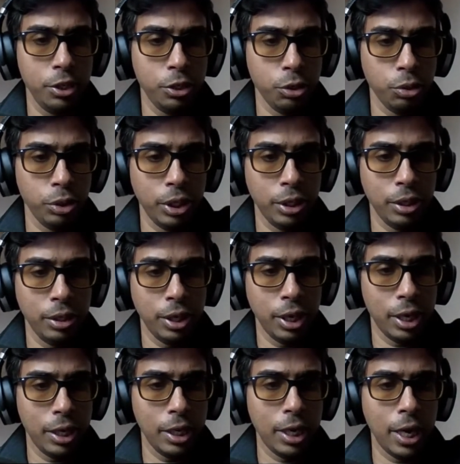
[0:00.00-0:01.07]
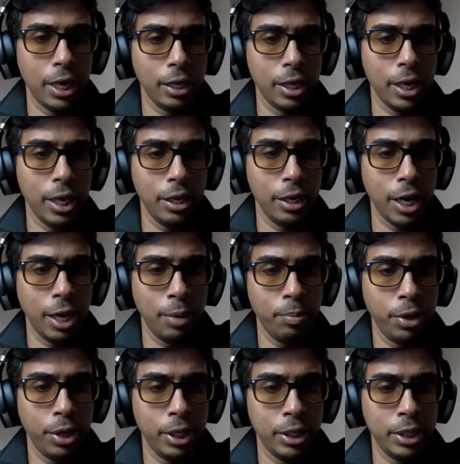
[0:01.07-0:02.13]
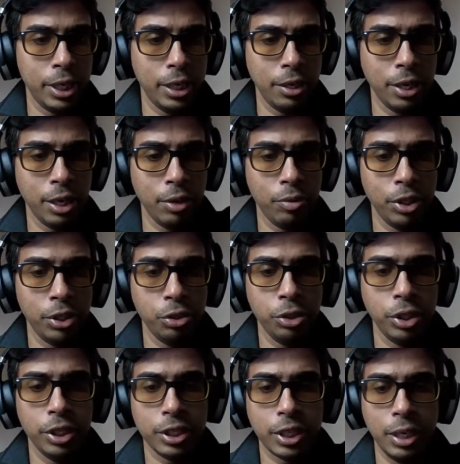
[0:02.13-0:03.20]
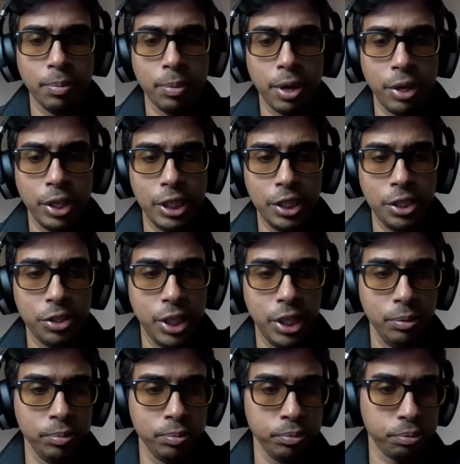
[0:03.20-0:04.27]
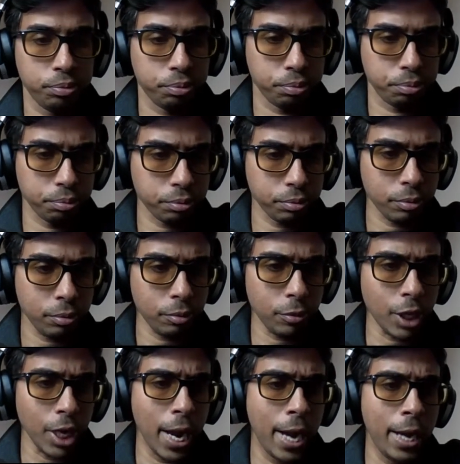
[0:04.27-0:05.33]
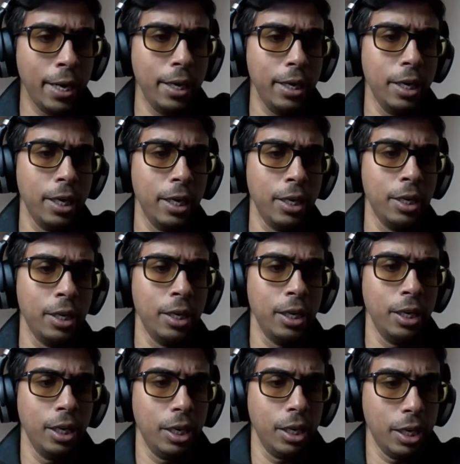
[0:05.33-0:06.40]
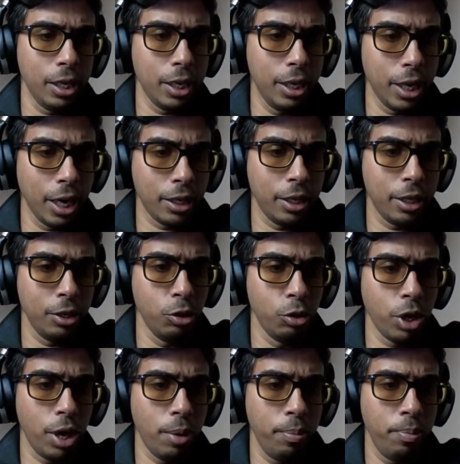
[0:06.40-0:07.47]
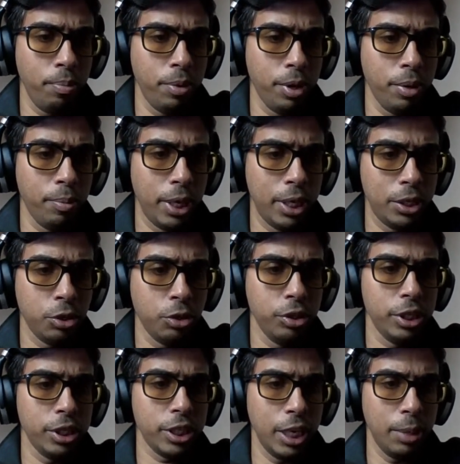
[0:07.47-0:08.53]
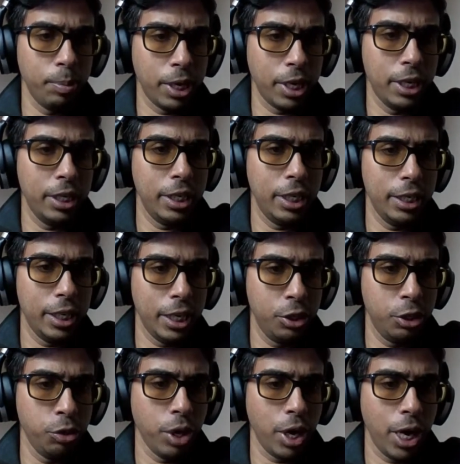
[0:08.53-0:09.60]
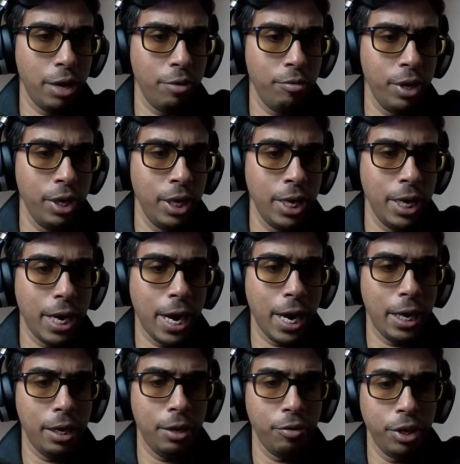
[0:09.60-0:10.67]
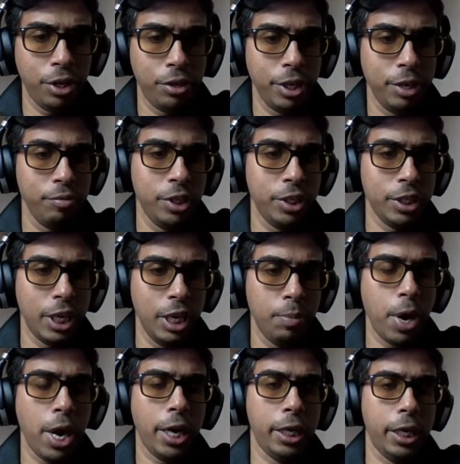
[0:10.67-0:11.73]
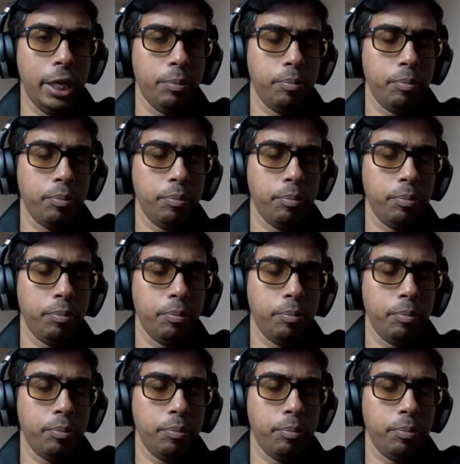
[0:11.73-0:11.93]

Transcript: So the underlying client library send a request to the schema registry and conduct a lookup based on the schema content that you have and retrieve the schema ID.